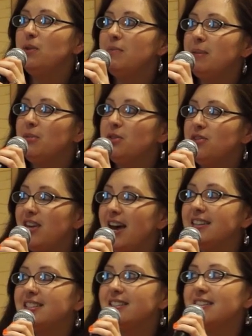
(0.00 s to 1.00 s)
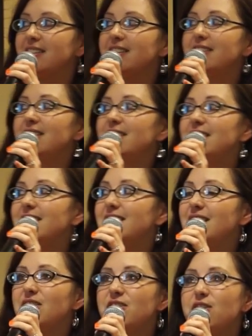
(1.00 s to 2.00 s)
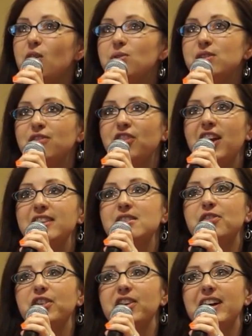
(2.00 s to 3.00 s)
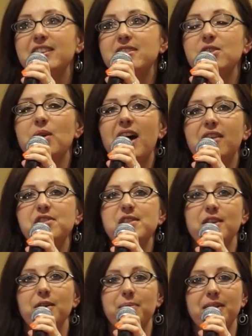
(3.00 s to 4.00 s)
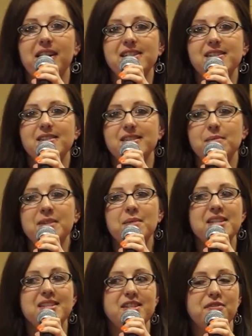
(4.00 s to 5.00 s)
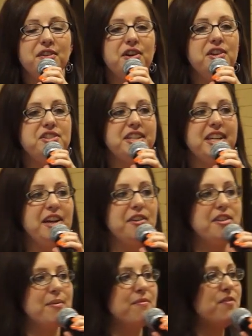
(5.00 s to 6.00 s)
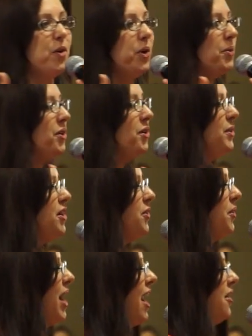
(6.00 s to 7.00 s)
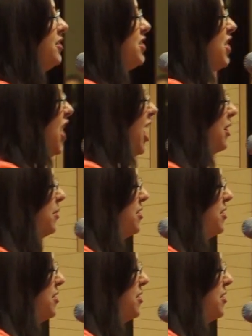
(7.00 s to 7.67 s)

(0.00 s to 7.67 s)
remember that those friends for us who have CRPS, sometimes it's difficult to carry them forward. We don't know how to talk